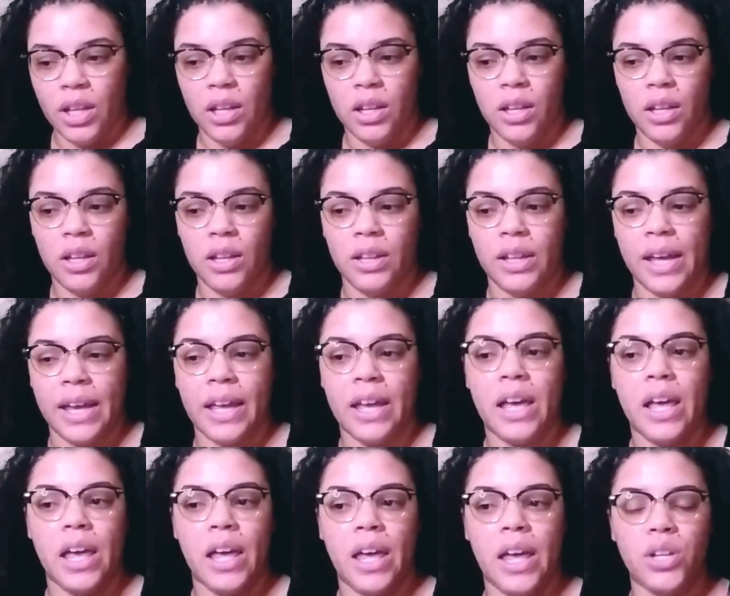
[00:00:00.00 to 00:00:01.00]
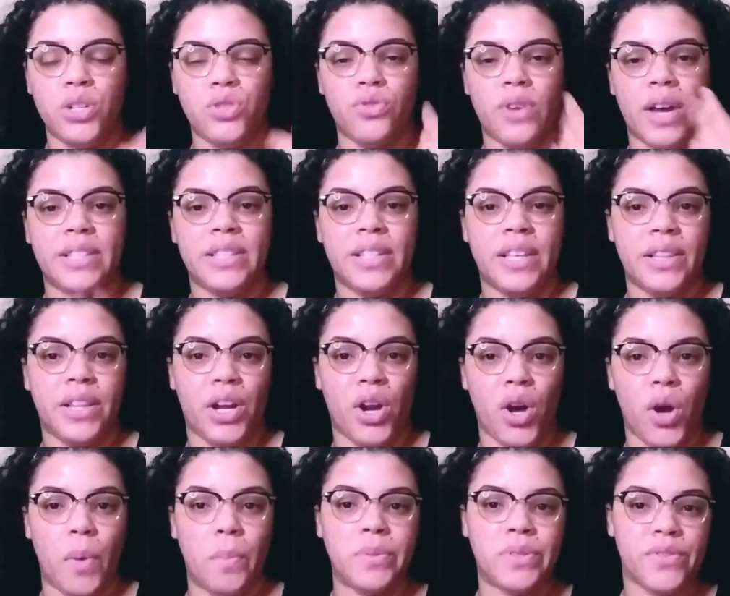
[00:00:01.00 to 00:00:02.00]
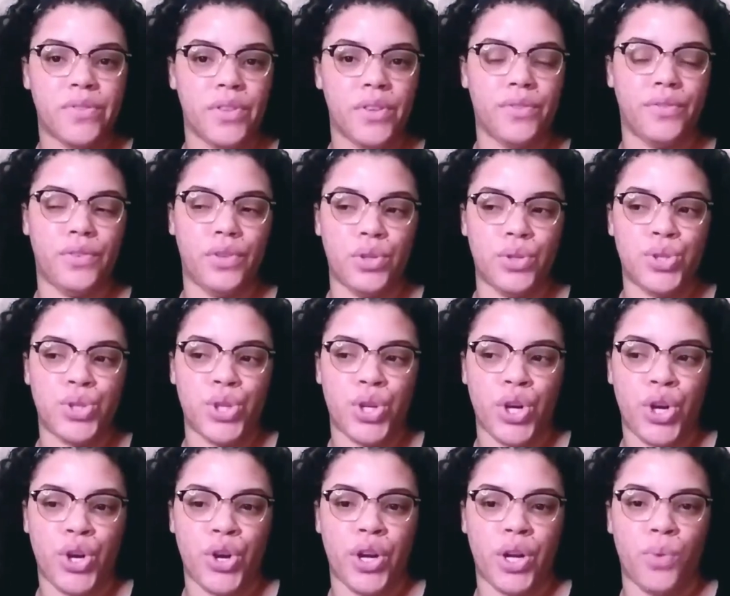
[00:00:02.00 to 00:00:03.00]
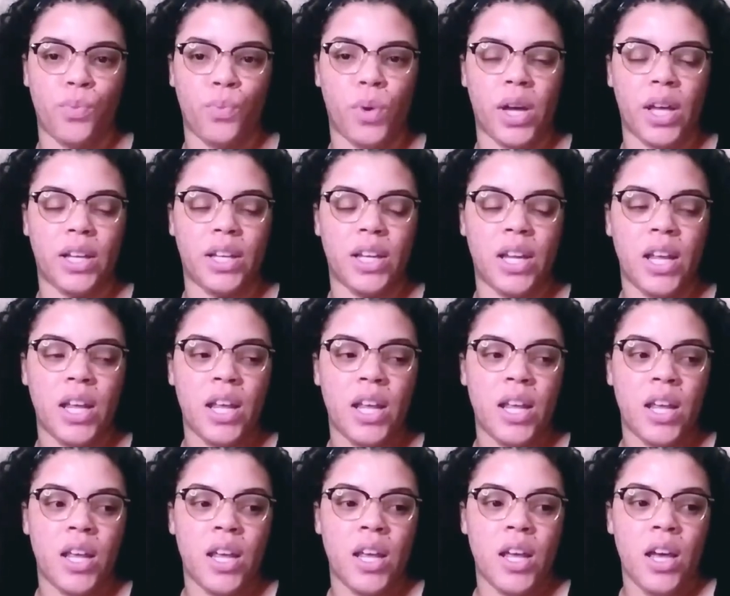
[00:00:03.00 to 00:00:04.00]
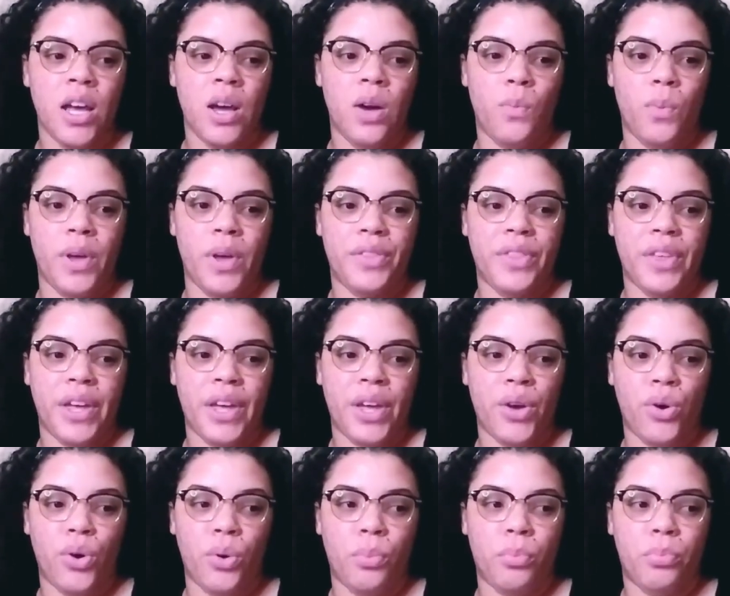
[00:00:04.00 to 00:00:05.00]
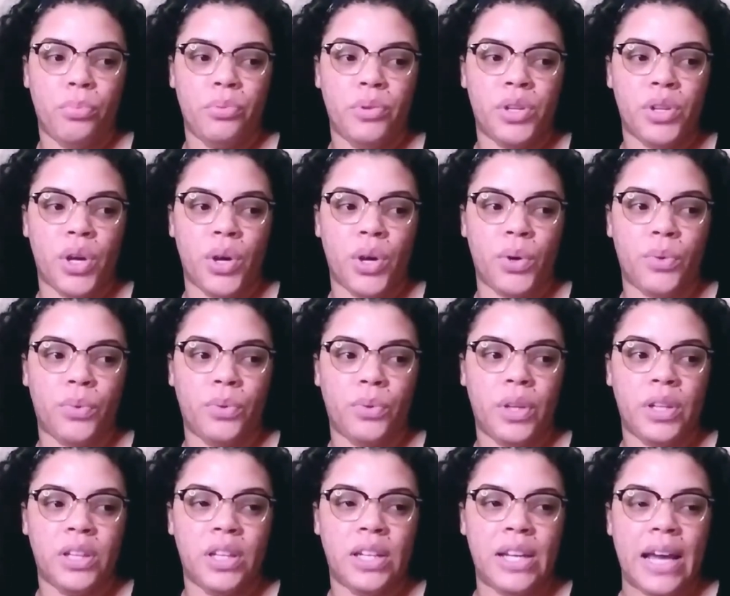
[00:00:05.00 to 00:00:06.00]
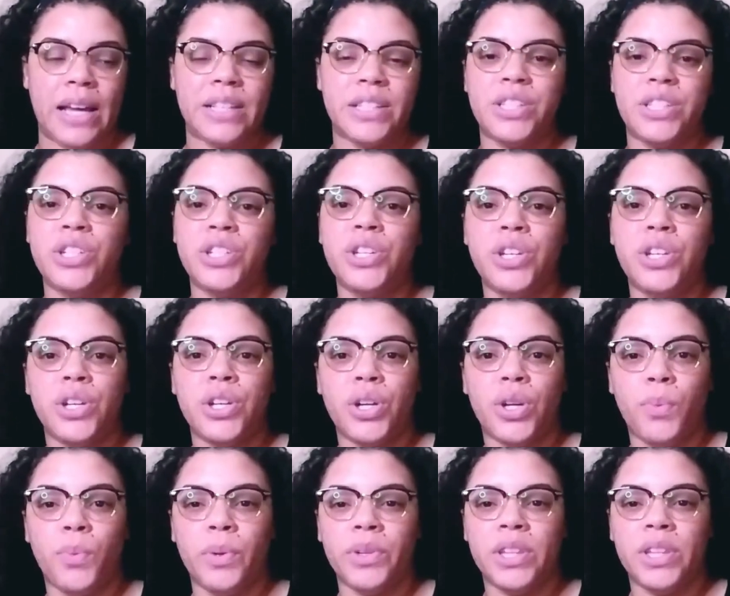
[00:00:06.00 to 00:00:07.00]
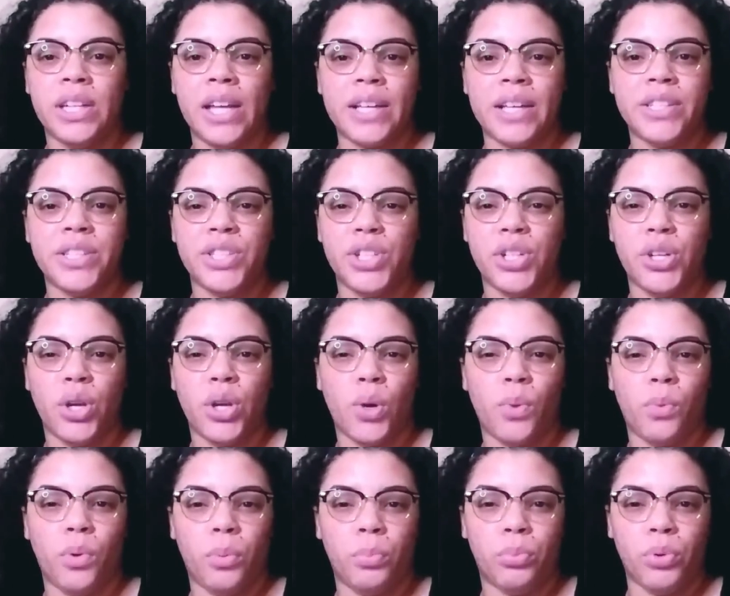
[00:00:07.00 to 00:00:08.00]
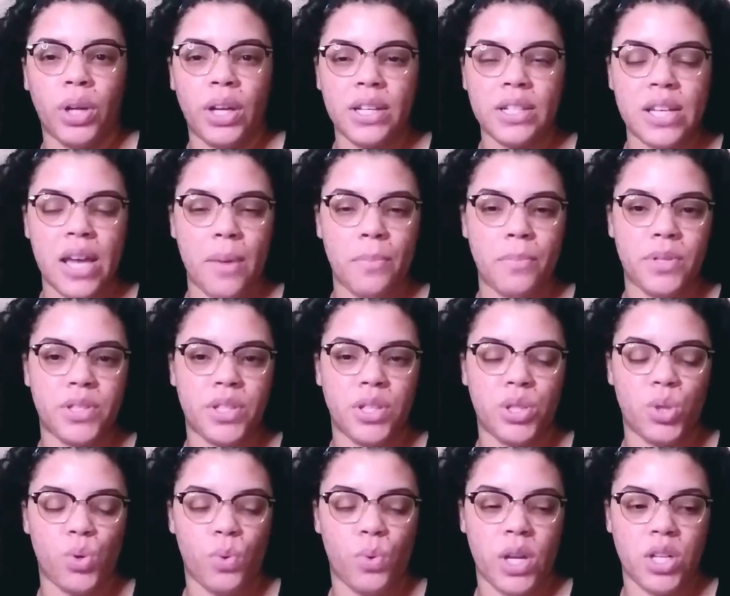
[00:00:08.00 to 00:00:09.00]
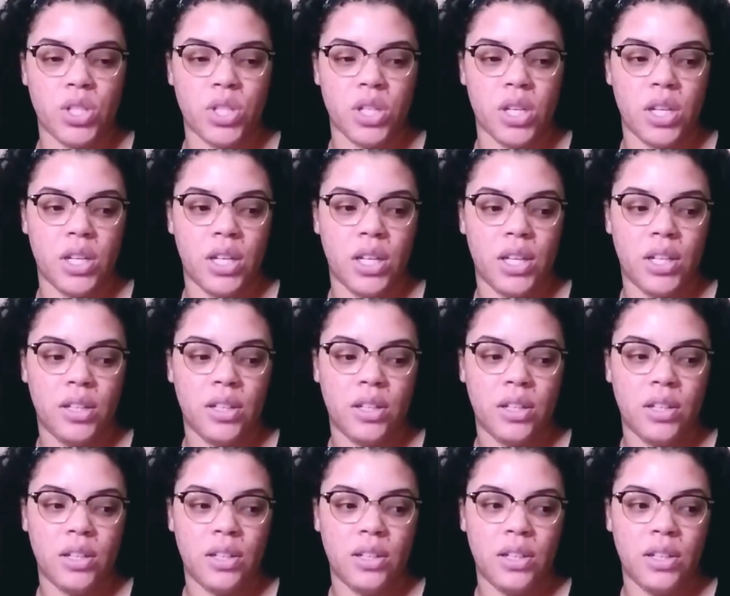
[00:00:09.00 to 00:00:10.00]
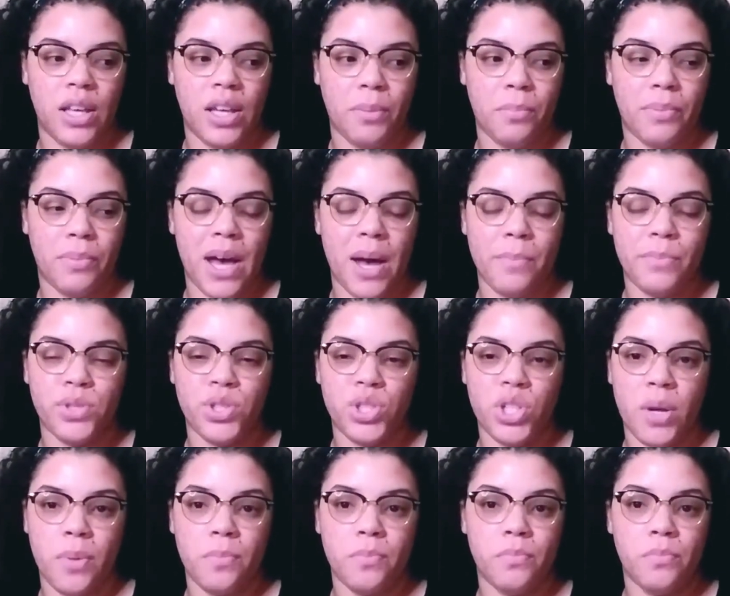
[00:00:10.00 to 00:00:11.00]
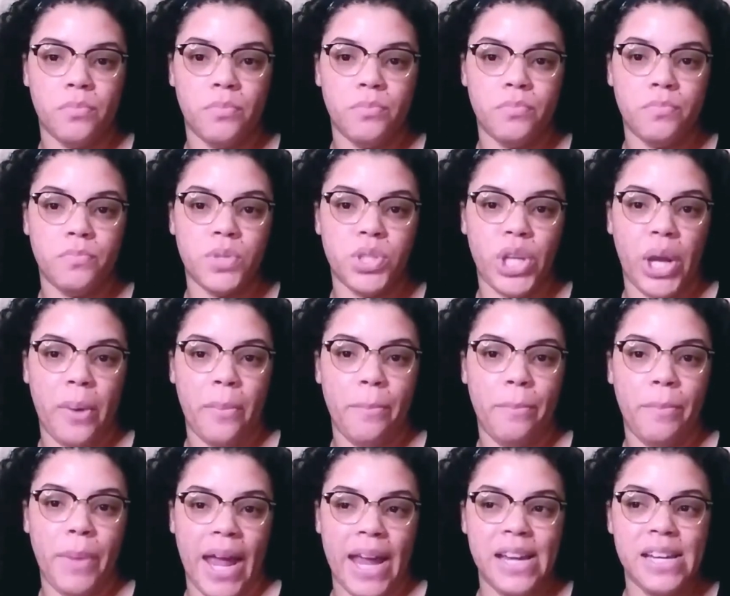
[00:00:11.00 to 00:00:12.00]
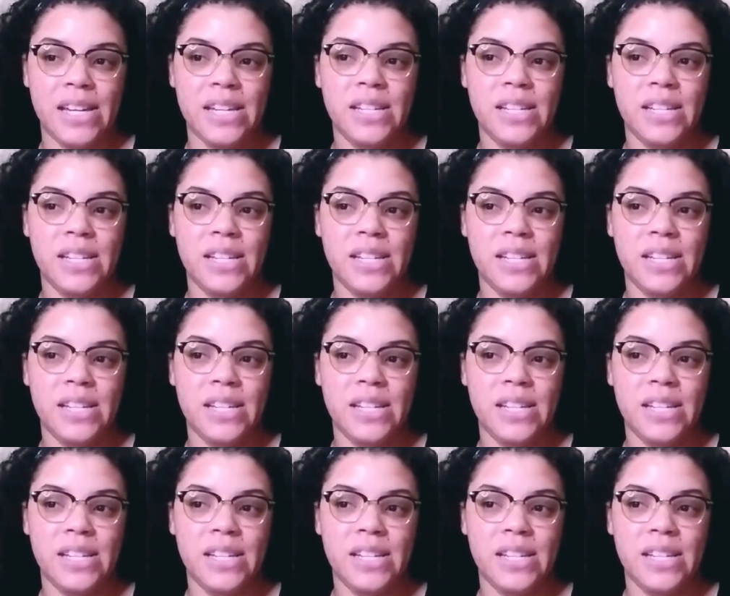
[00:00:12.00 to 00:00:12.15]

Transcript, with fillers: like addressing their hopes for the future and what what they hope you know in the next year what the next year will bring type of situation and they pop some champagne